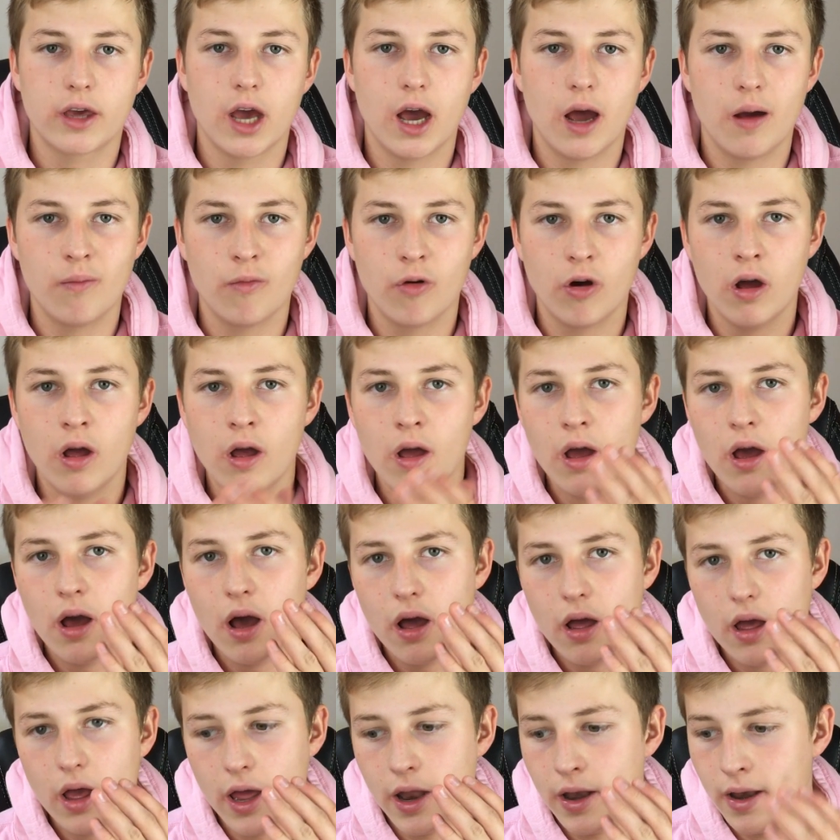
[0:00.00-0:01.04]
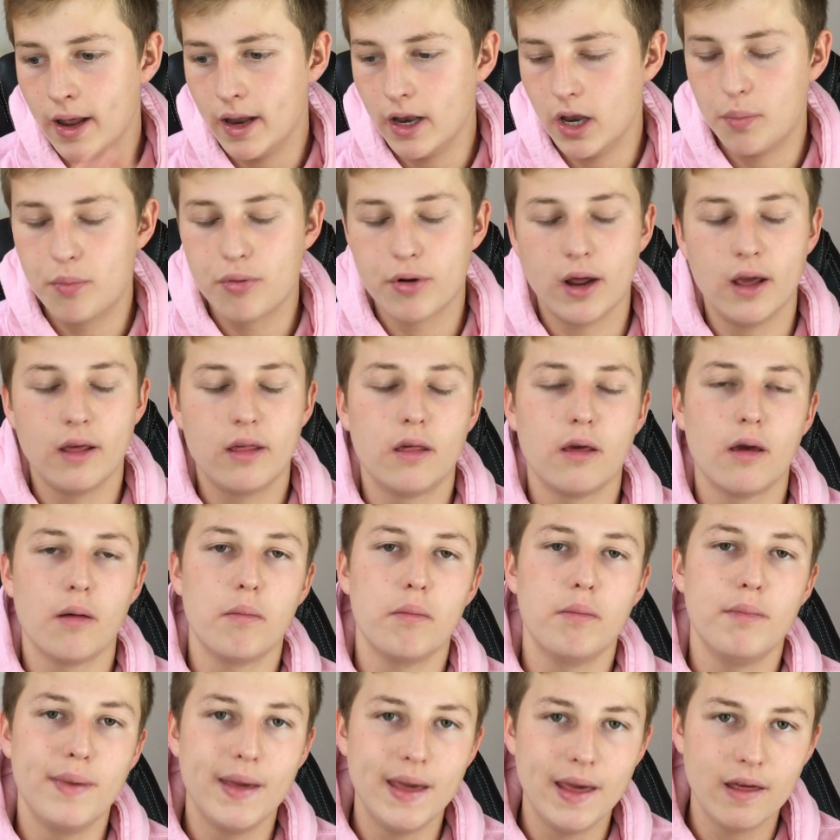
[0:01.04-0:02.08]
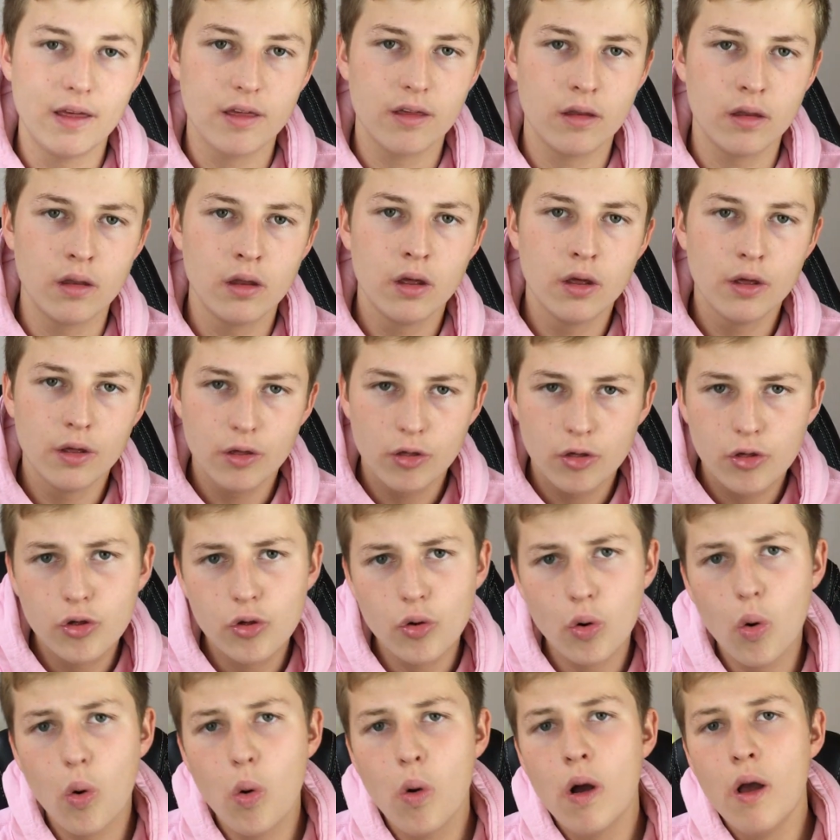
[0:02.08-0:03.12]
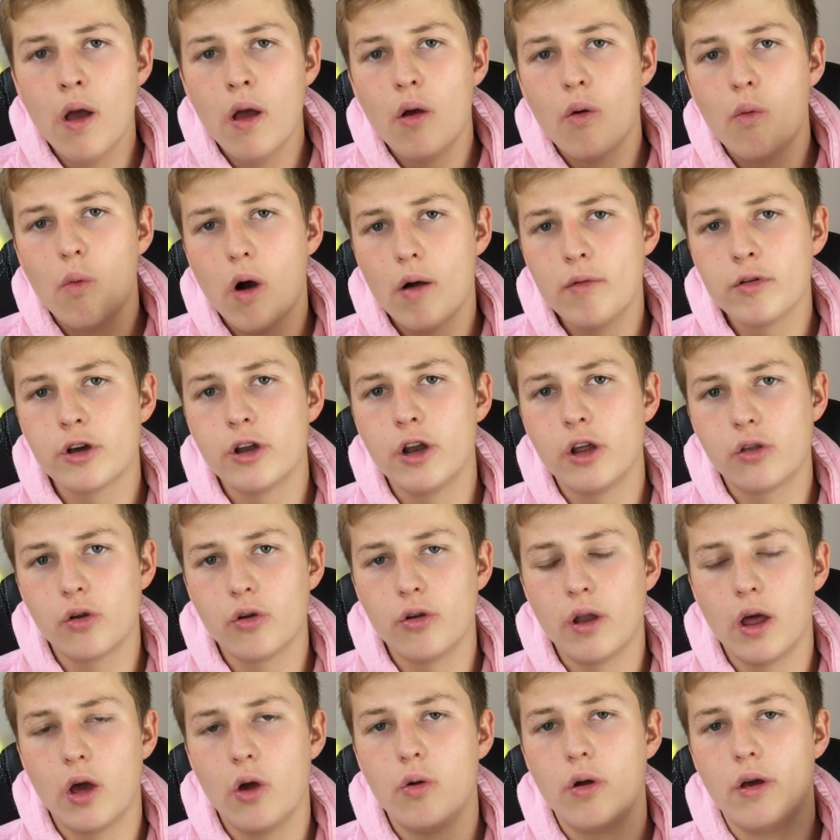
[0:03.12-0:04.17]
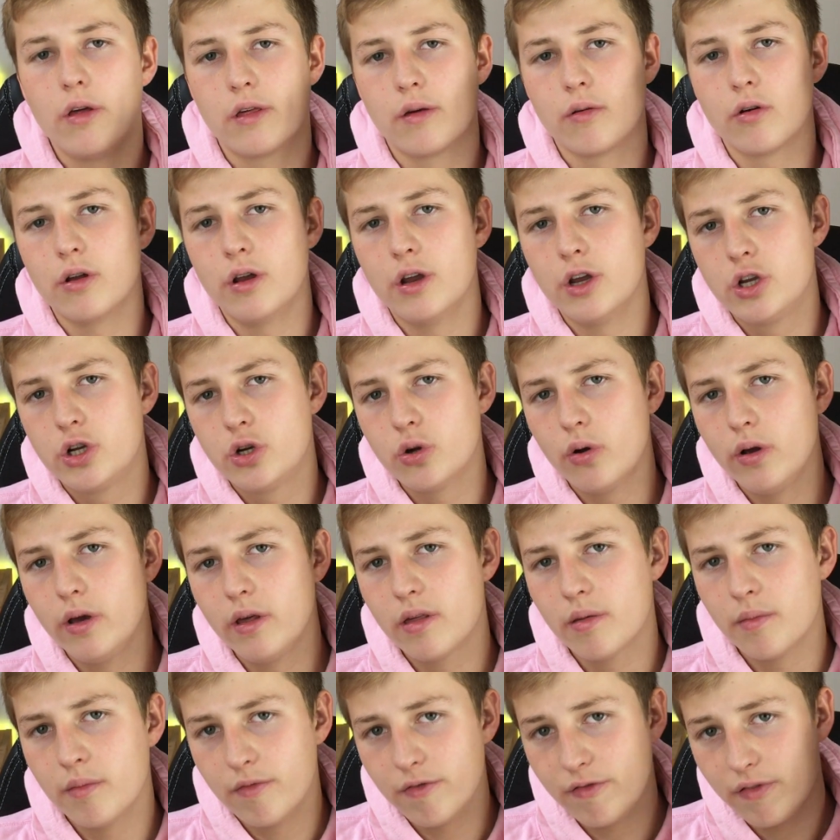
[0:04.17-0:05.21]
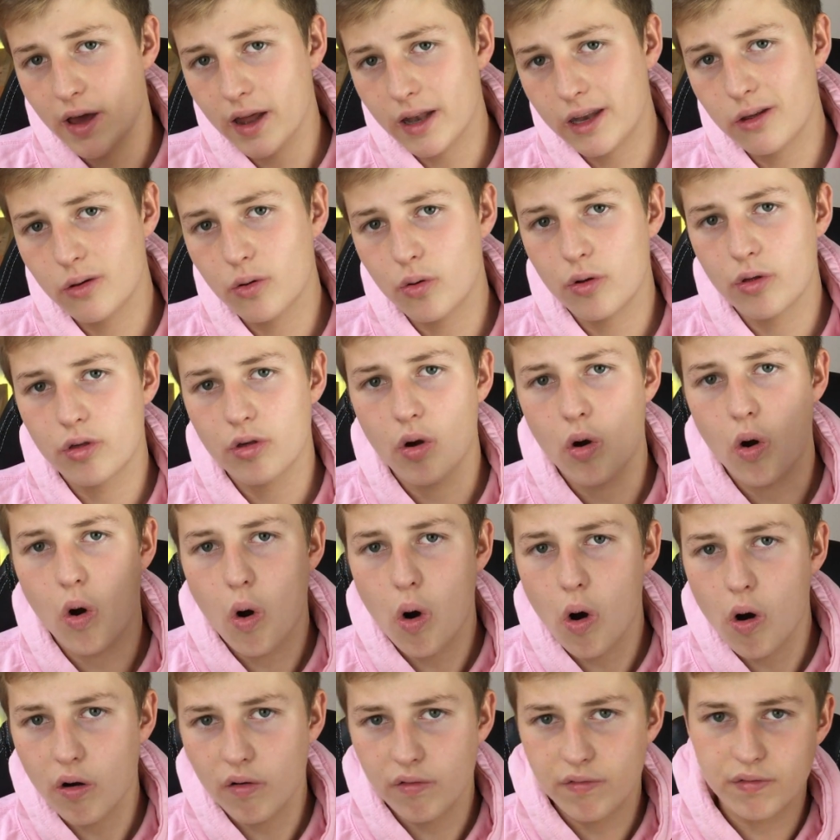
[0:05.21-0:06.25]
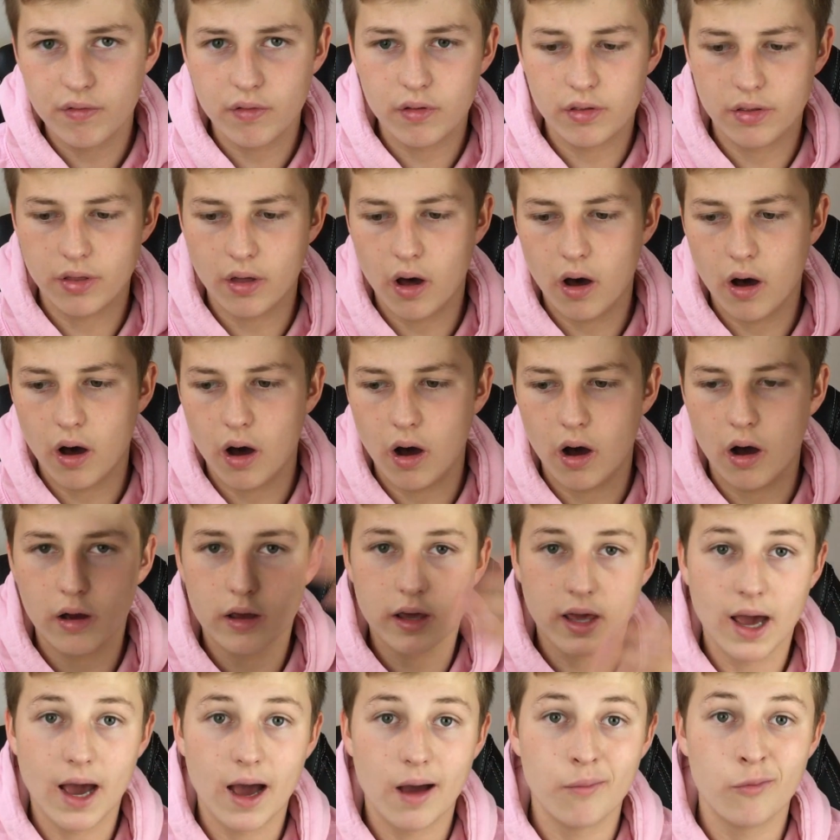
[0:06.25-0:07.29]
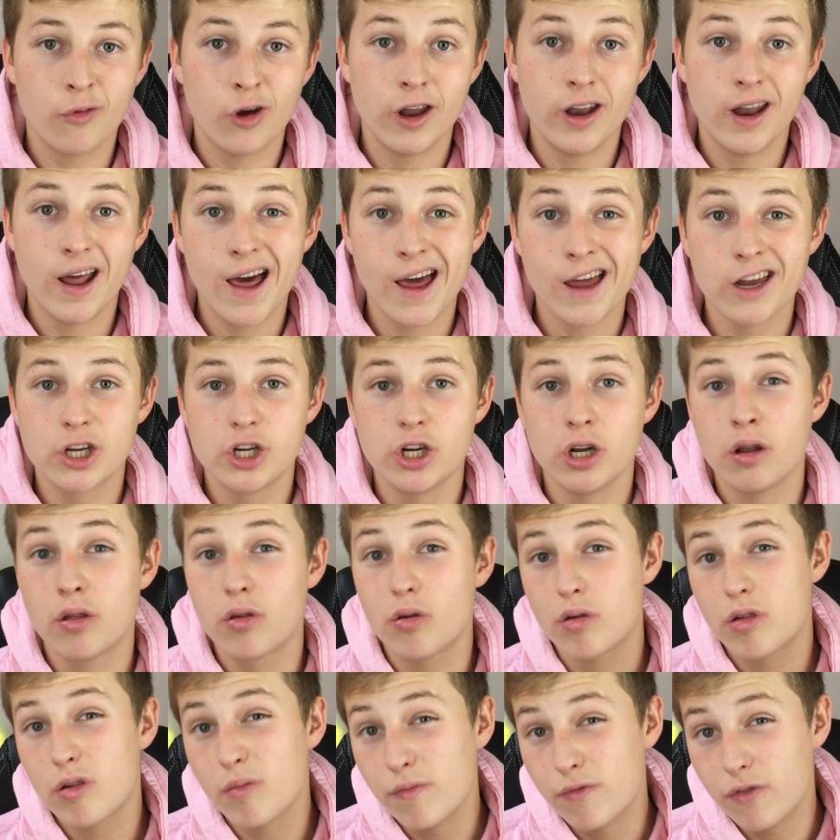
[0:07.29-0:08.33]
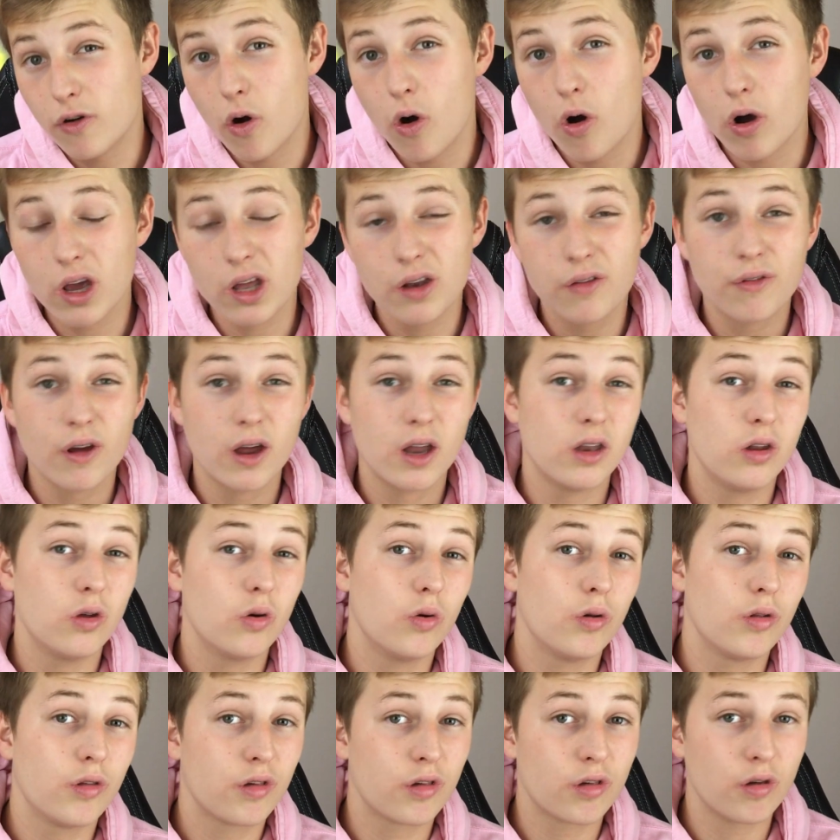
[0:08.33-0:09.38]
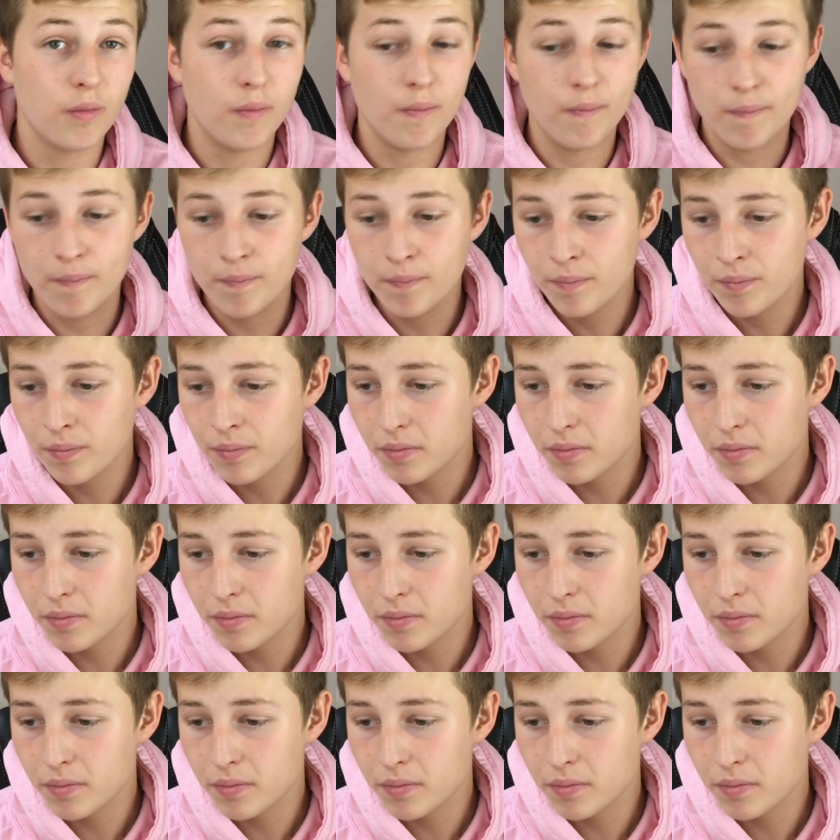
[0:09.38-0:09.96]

camera, and then the price is amazing. So what I'm going to do now is I'm going to show you some videos of the camera in action. So some vlogging videos, some,